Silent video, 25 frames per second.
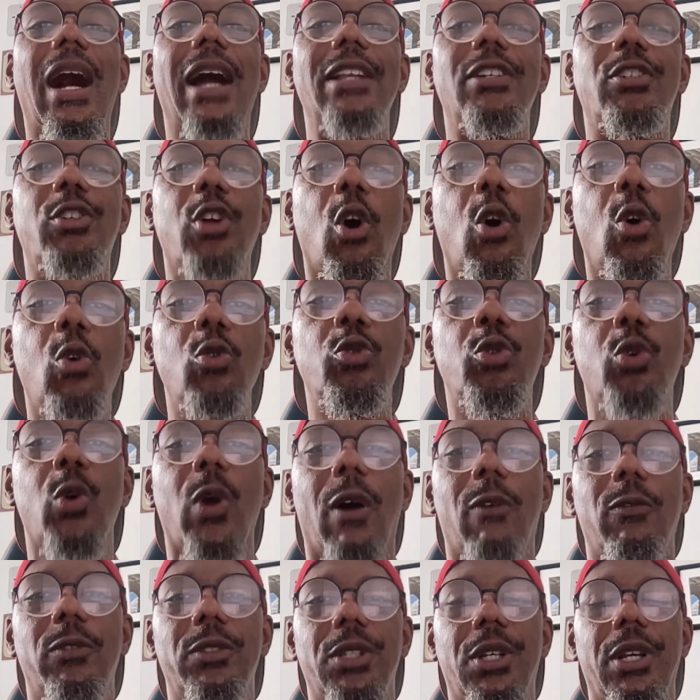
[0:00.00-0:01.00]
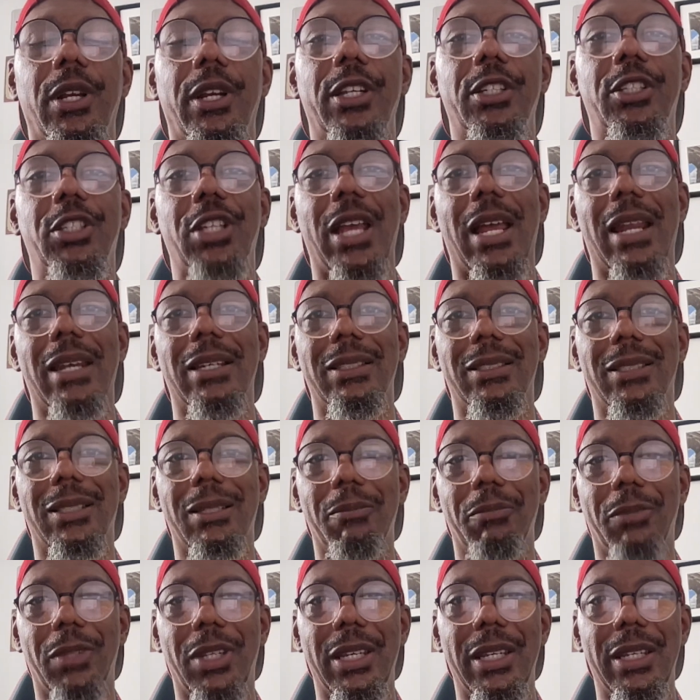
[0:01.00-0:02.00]
I told you I was going to challenge
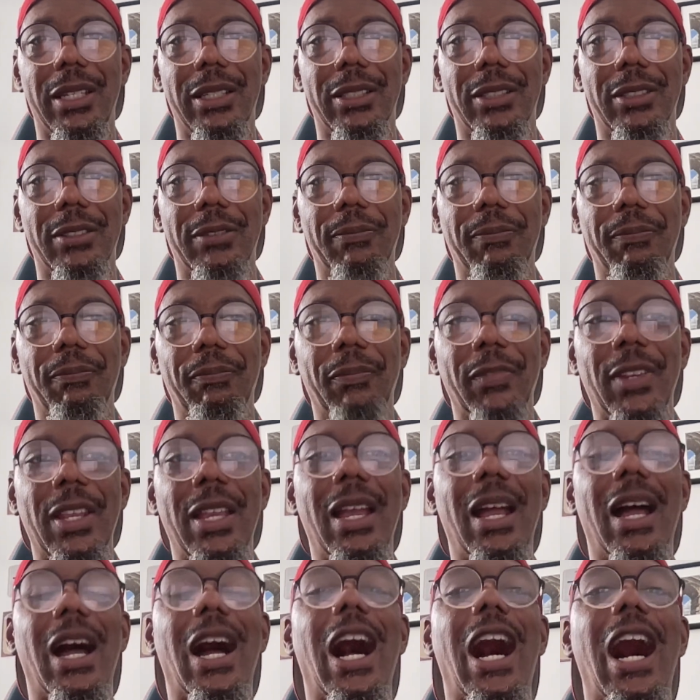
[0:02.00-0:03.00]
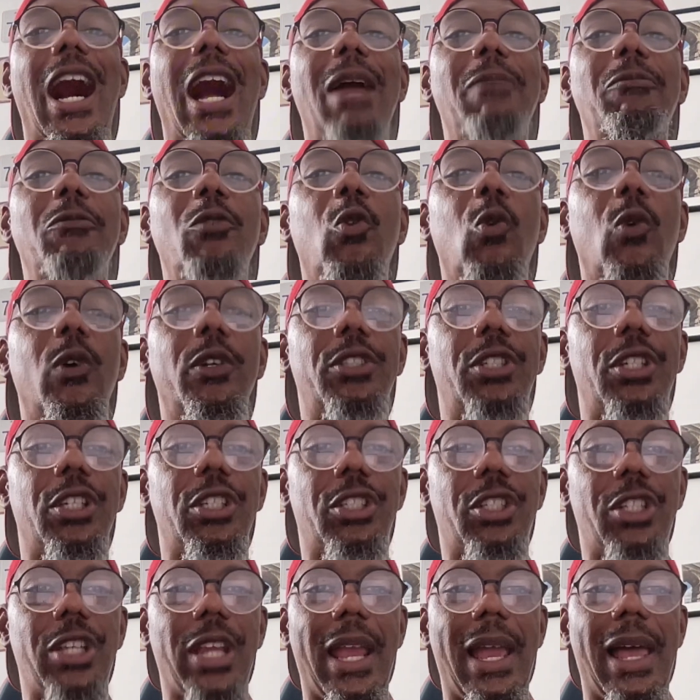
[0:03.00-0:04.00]
some things. I'm going to
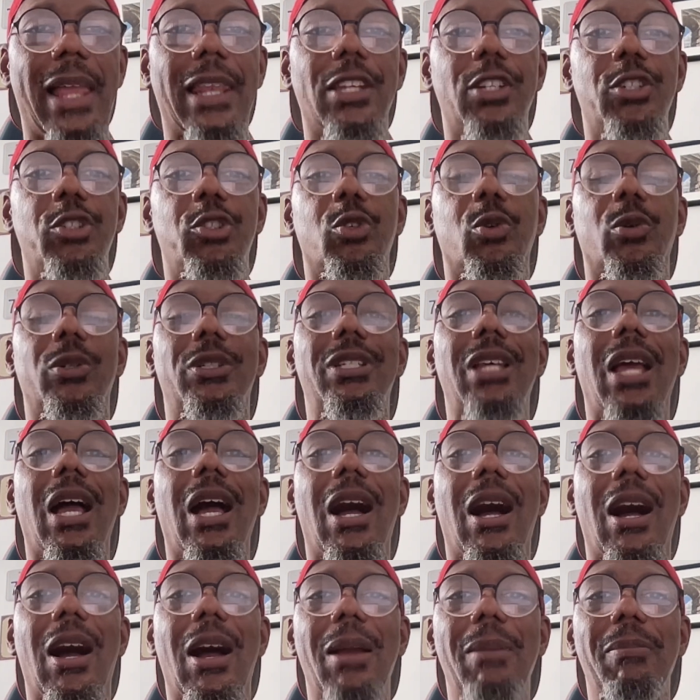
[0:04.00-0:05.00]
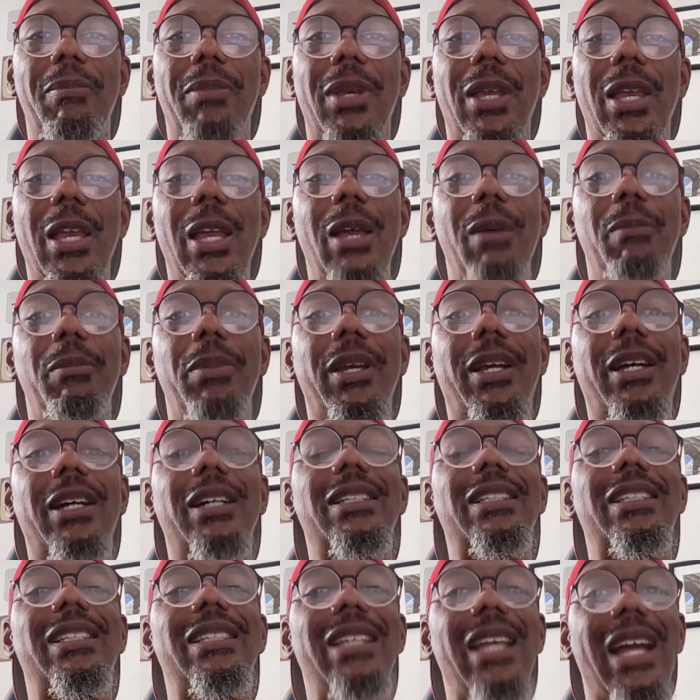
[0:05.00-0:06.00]
challenge your time
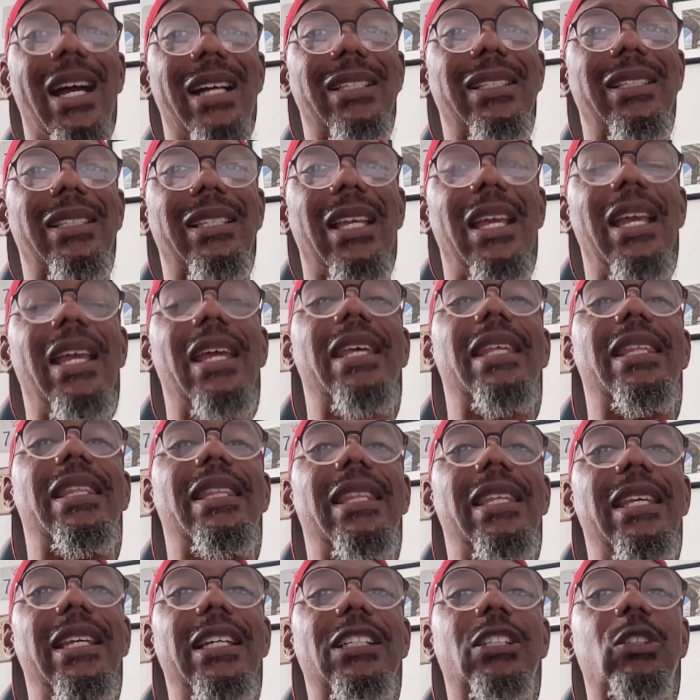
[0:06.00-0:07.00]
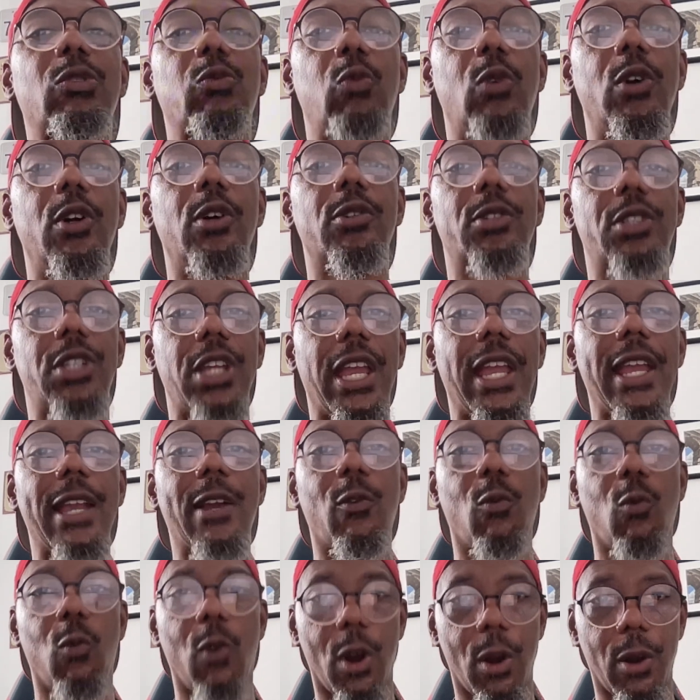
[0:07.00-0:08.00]
because yes, this will take
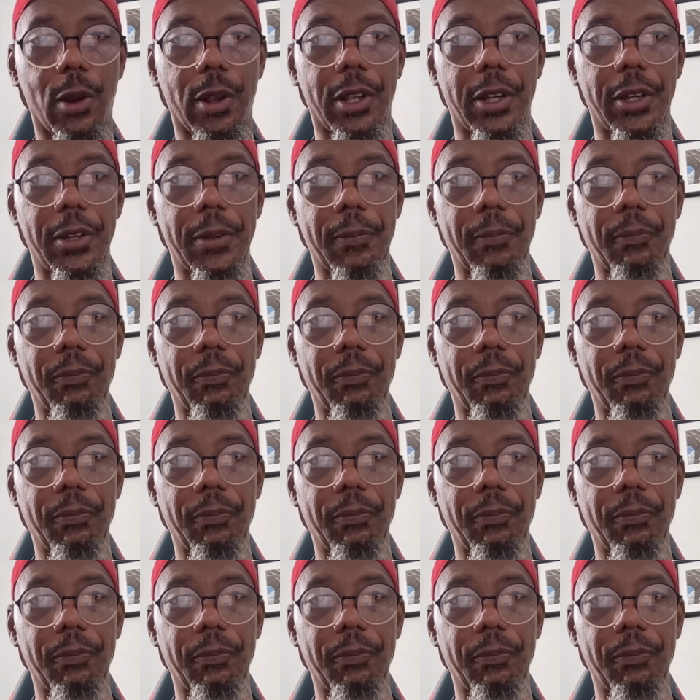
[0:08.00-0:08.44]
work.